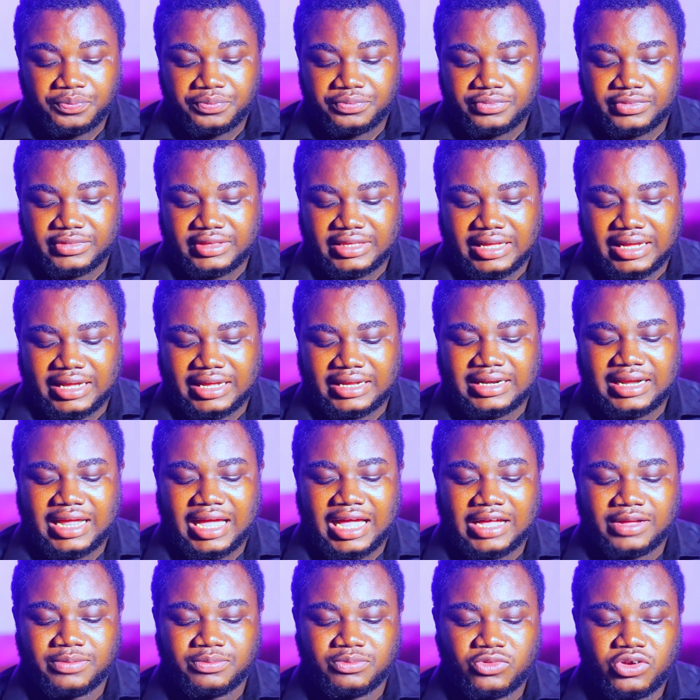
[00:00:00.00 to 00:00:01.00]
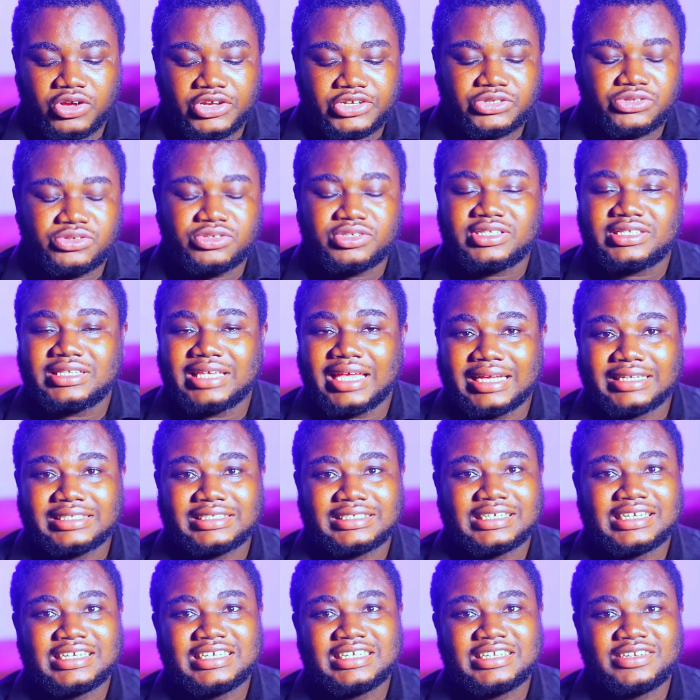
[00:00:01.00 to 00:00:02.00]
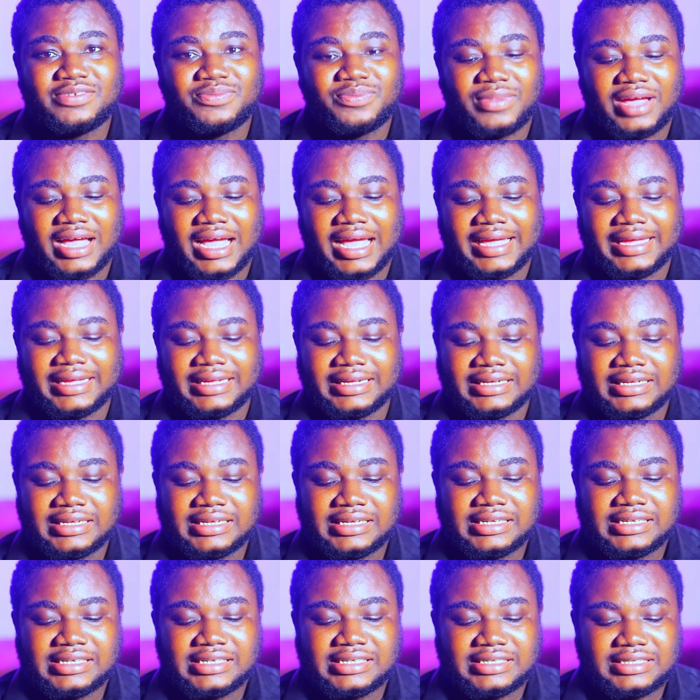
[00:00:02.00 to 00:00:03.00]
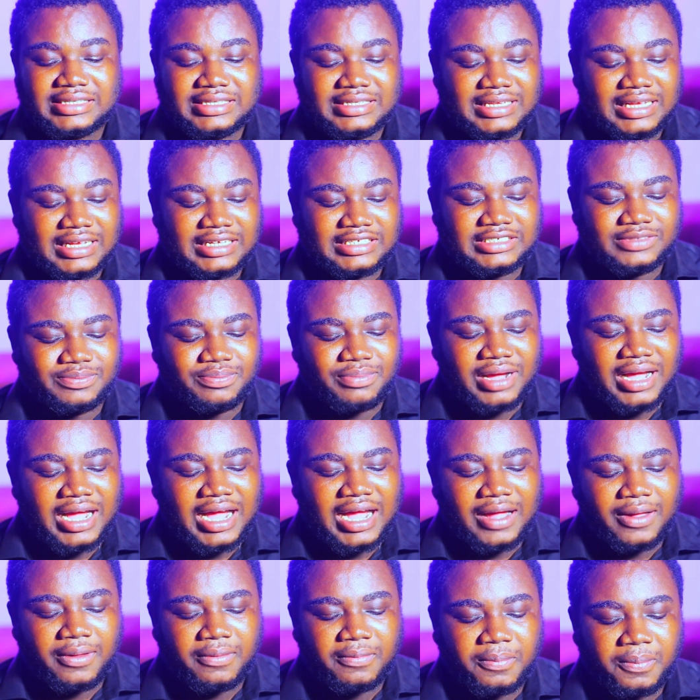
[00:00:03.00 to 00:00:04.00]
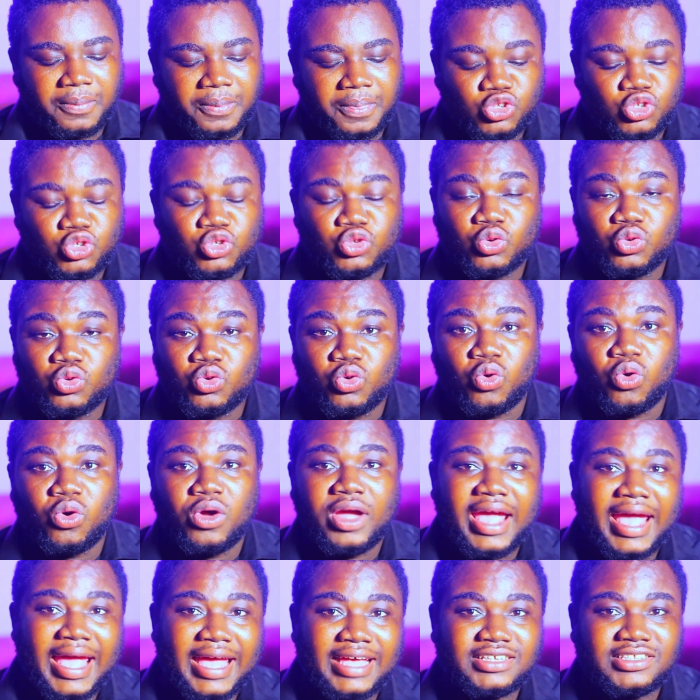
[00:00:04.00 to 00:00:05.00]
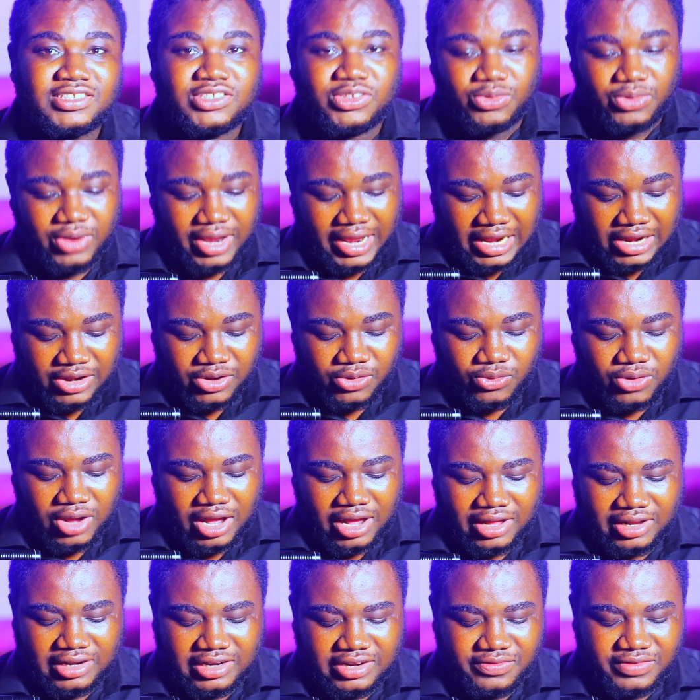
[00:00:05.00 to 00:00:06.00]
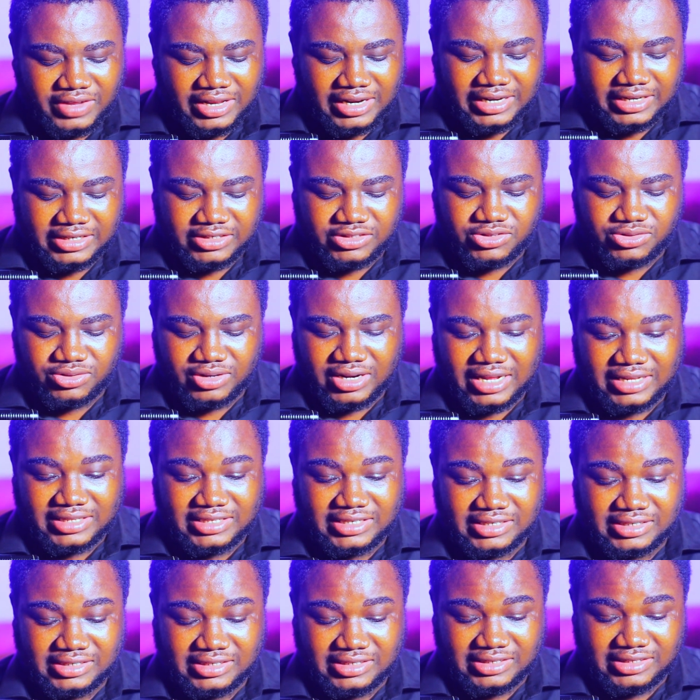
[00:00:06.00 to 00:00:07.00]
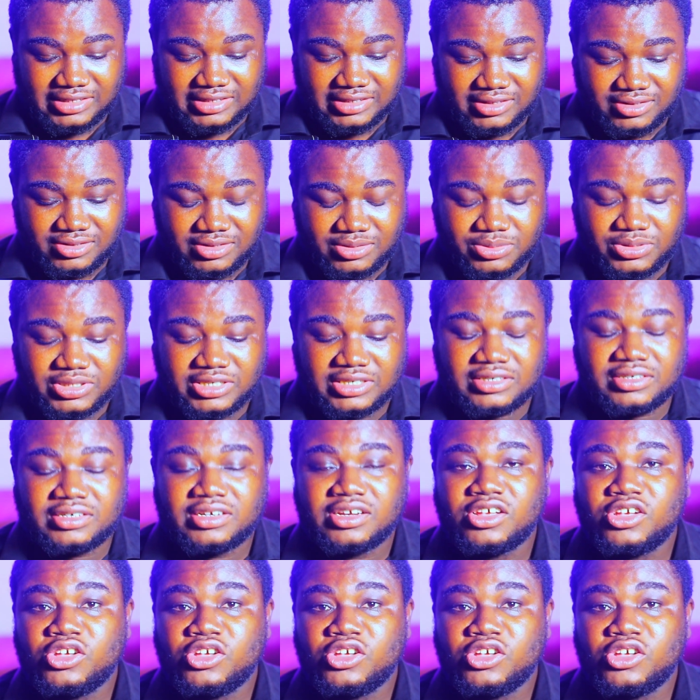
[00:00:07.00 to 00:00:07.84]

Then I'm going to search in my search bar Suno, S-U-N-O. I'll leave a link to that in the description.